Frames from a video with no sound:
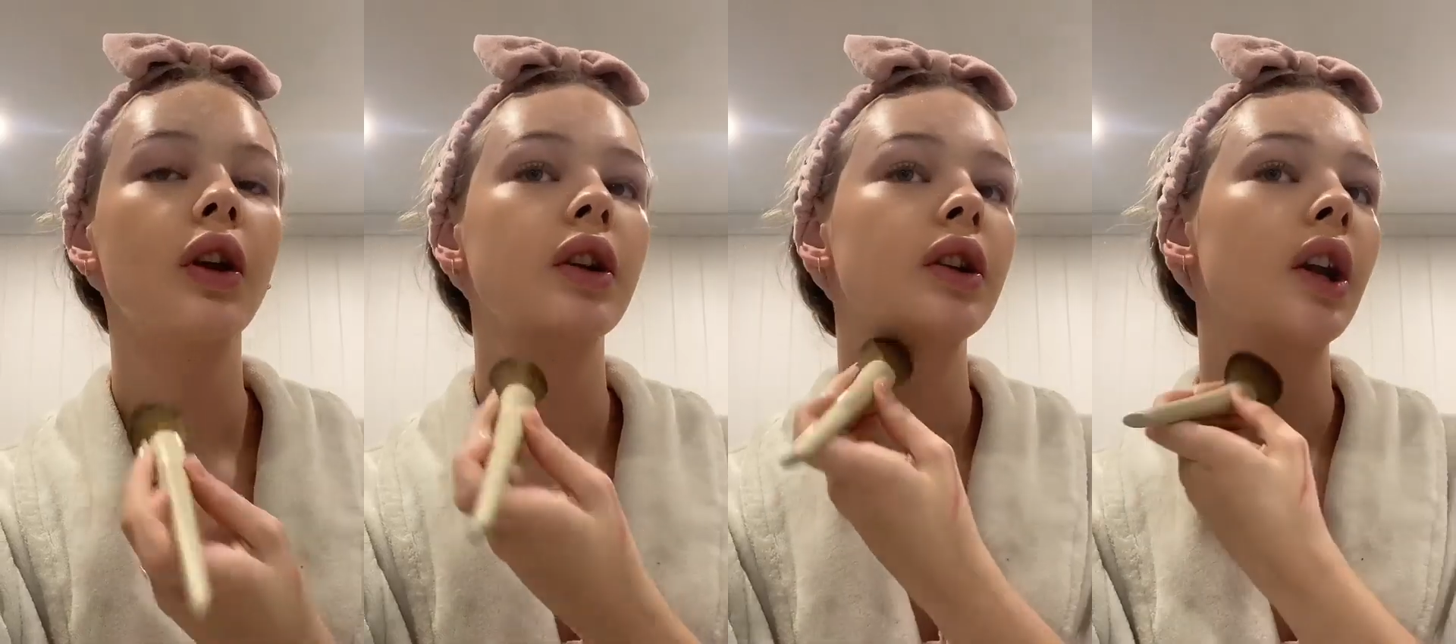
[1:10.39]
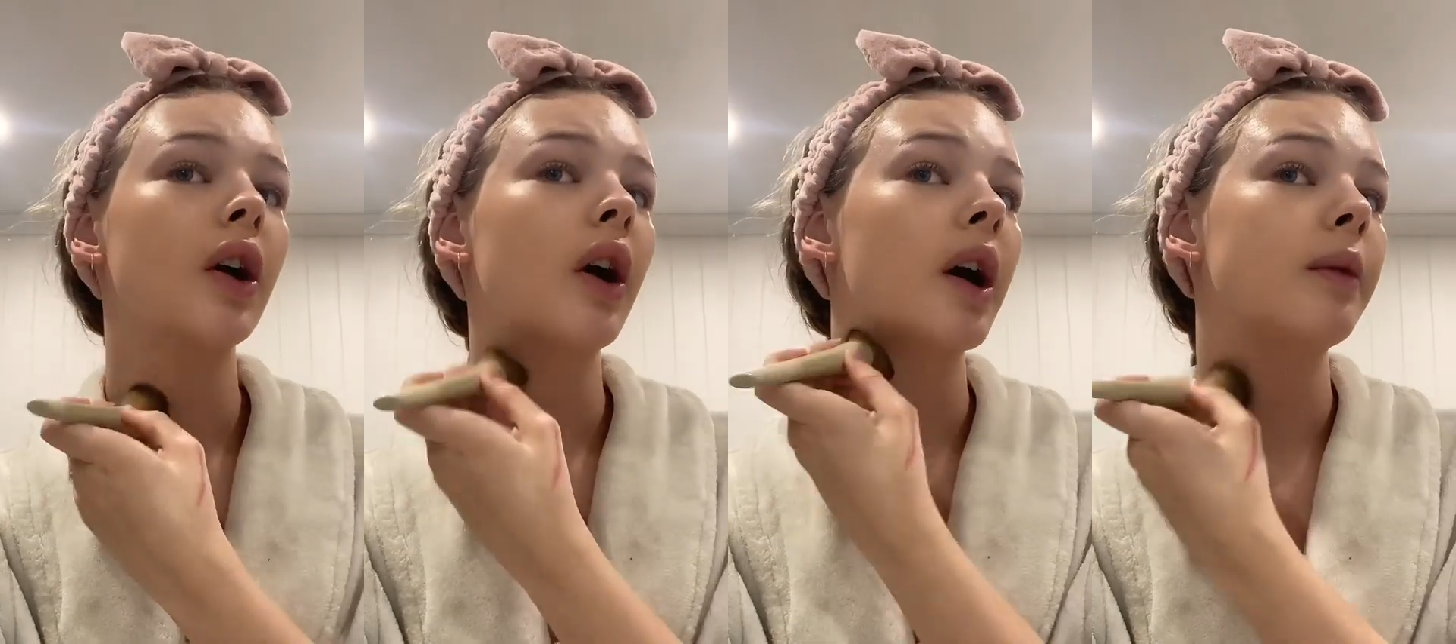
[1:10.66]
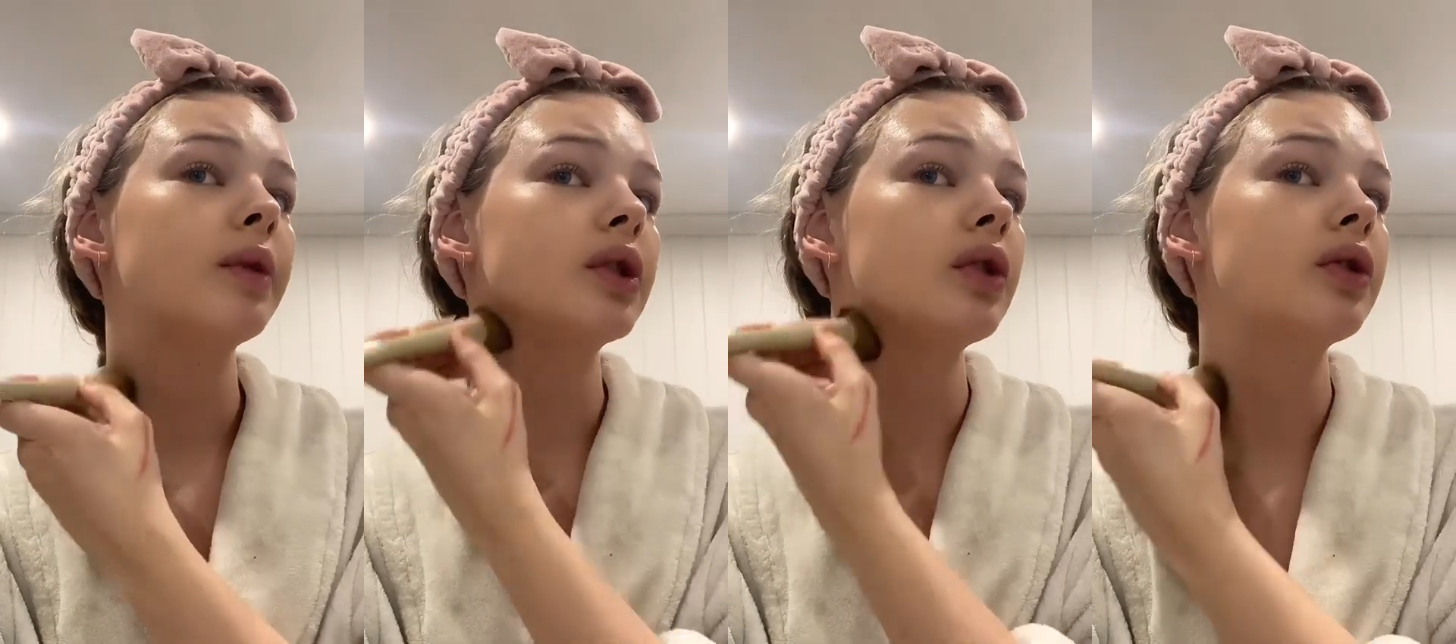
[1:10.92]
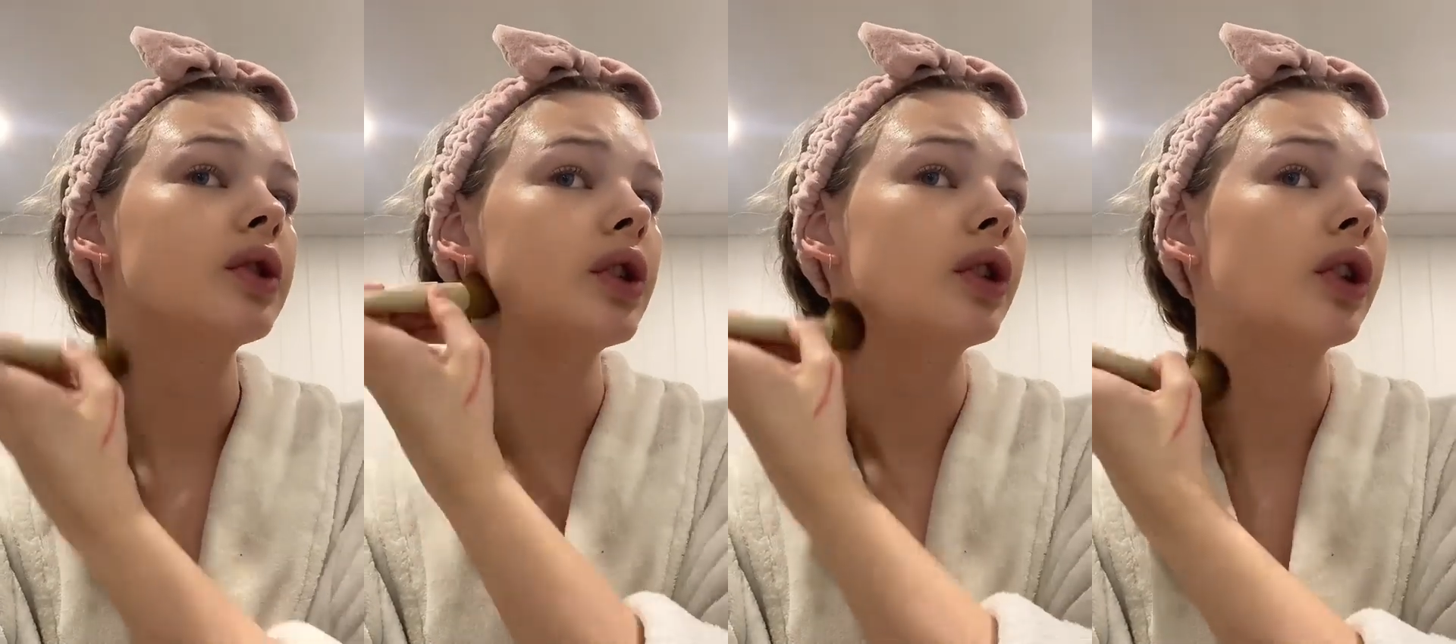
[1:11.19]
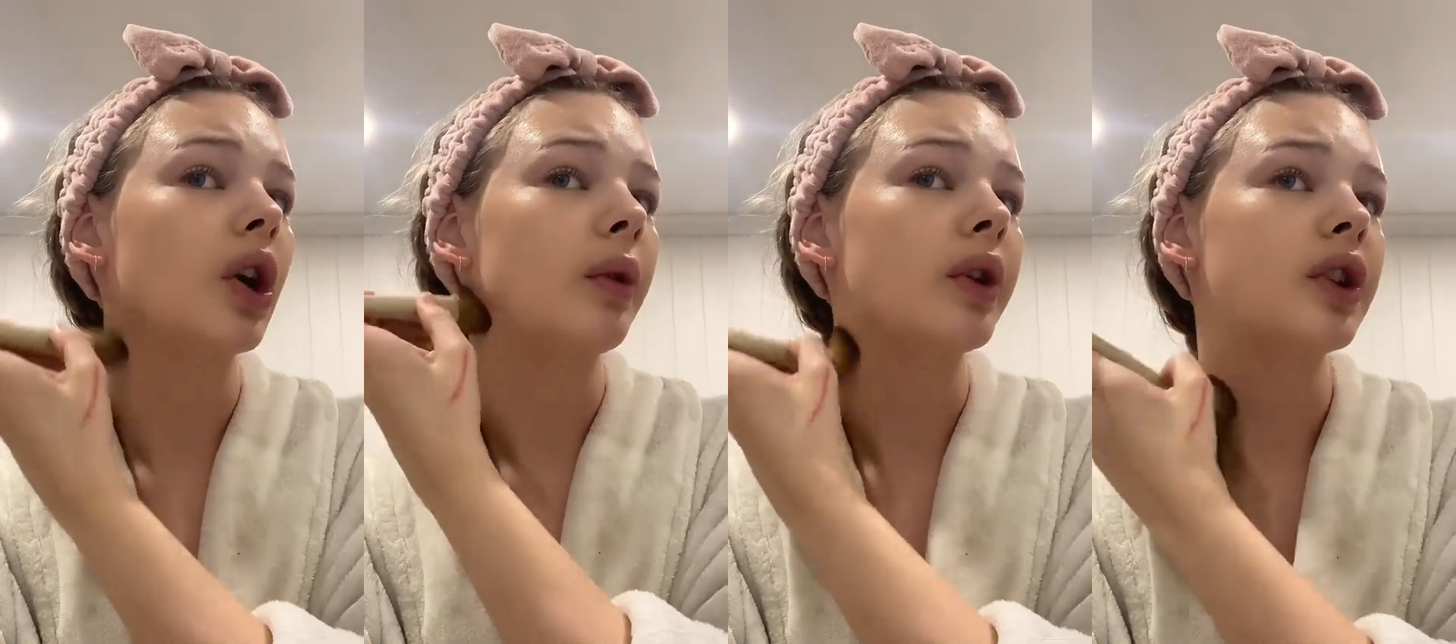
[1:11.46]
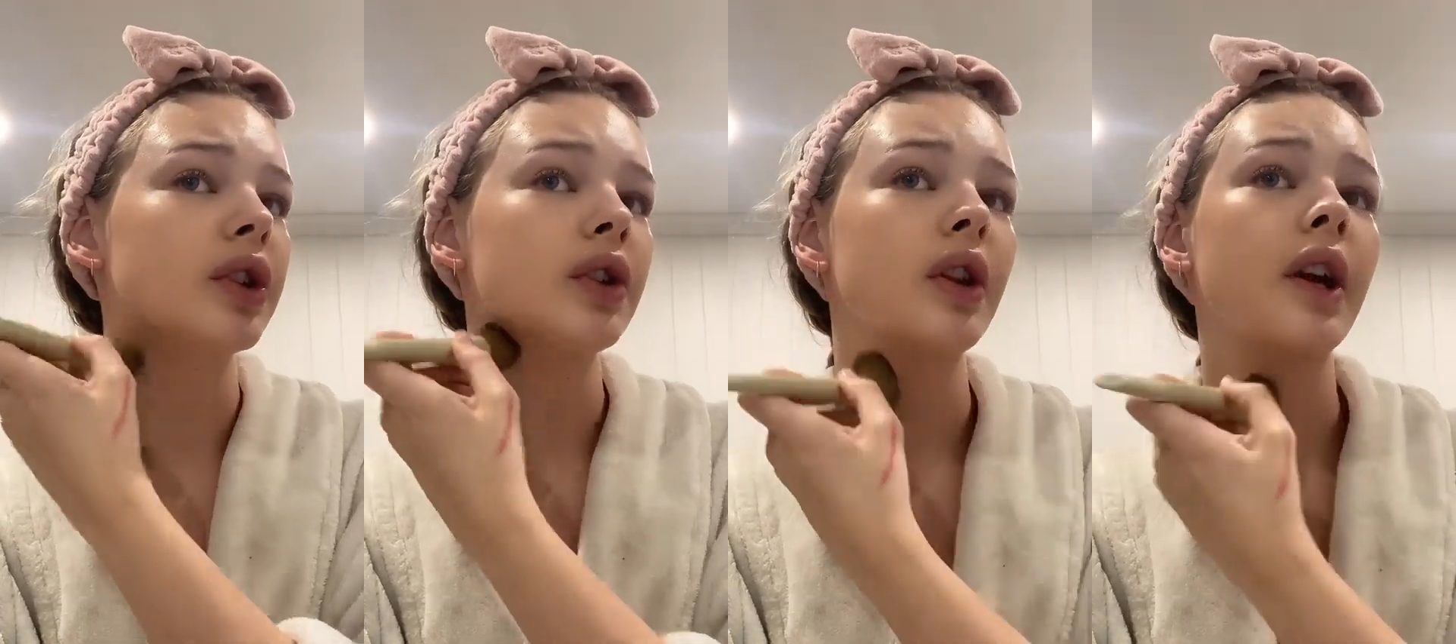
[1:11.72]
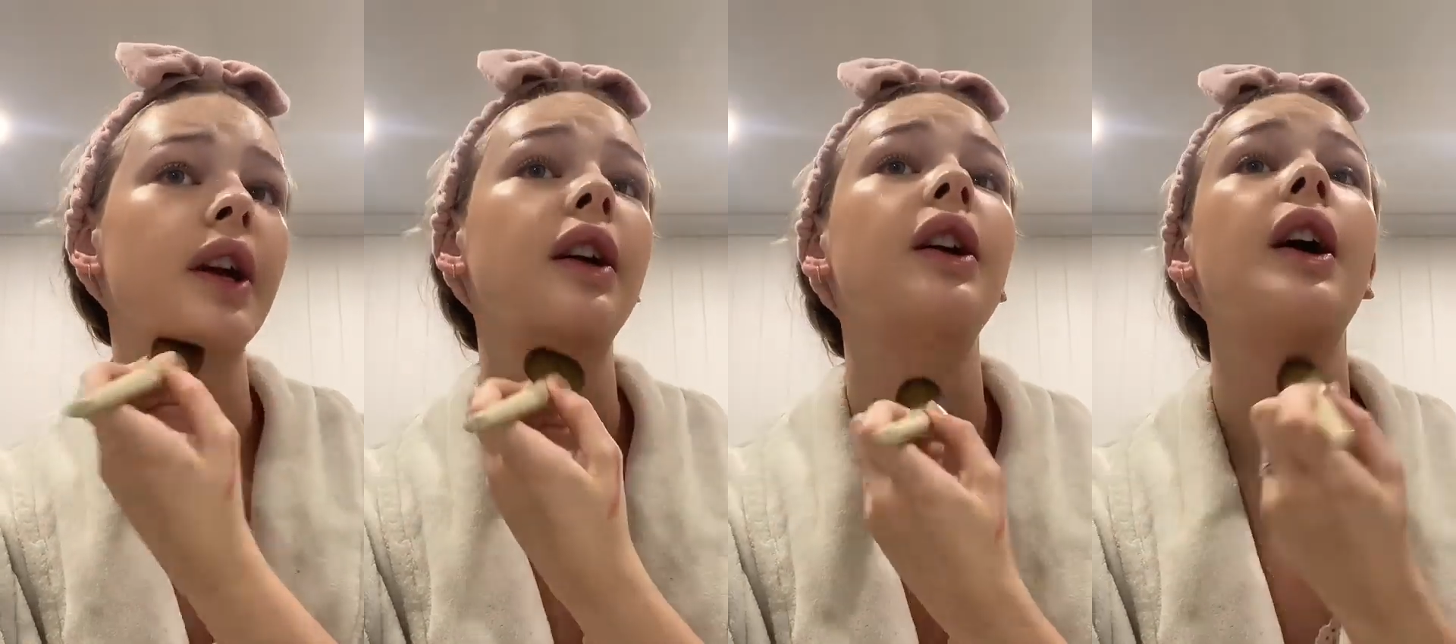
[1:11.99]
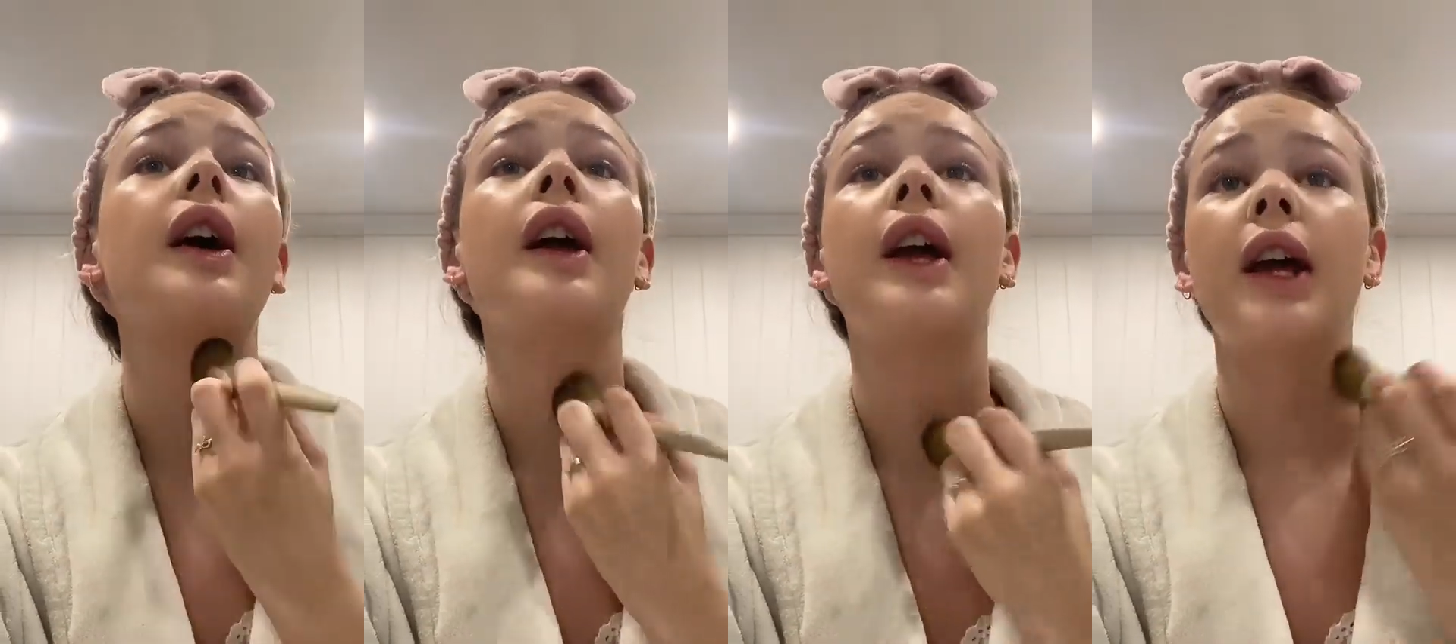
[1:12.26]
Now, I was also going to like
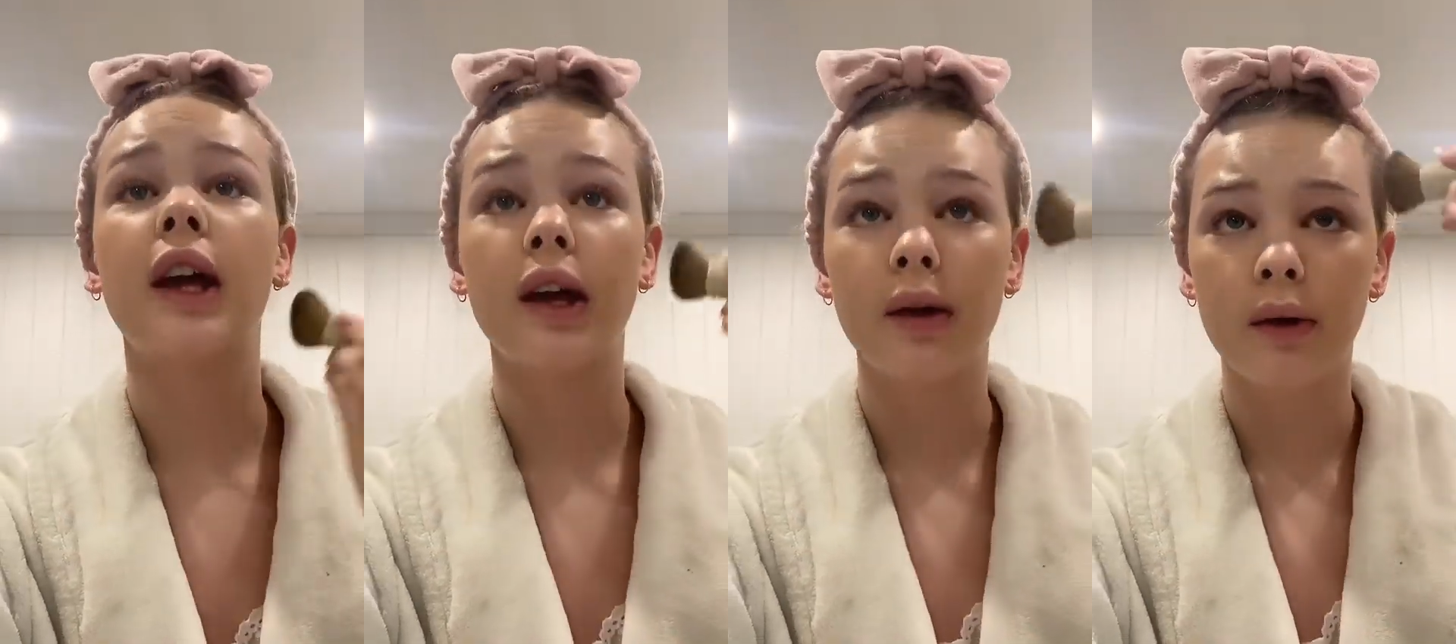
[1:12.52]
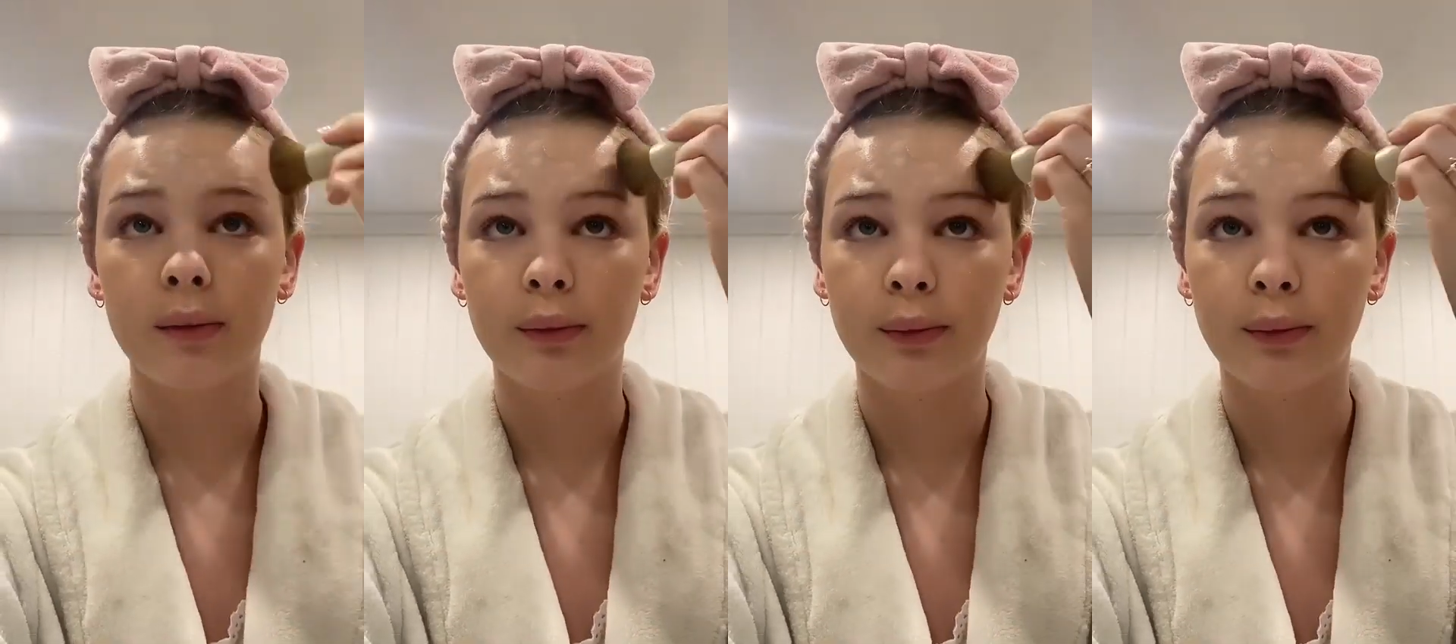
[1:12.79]
a